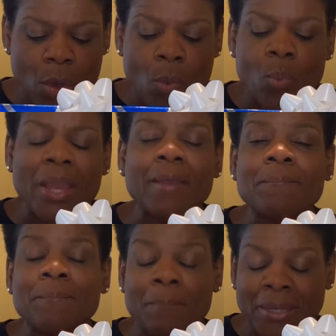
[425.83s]

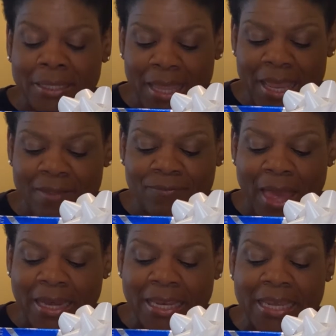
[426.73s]
we believe
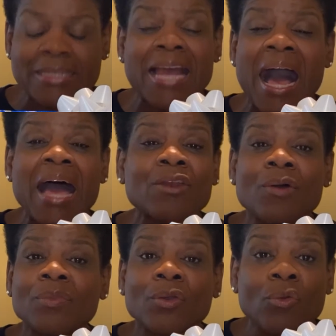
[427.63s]
that he died
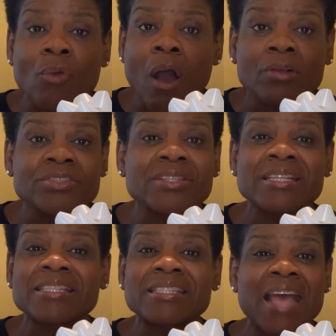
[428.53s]
on the cross to
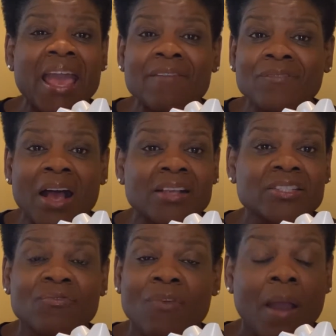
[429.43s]
save
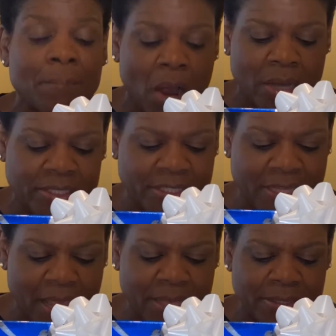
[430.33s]
us from our
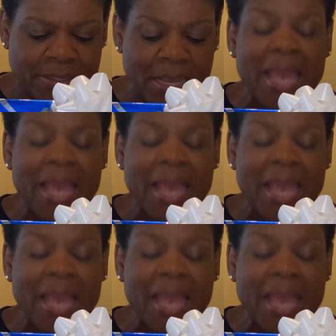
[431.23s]
sins.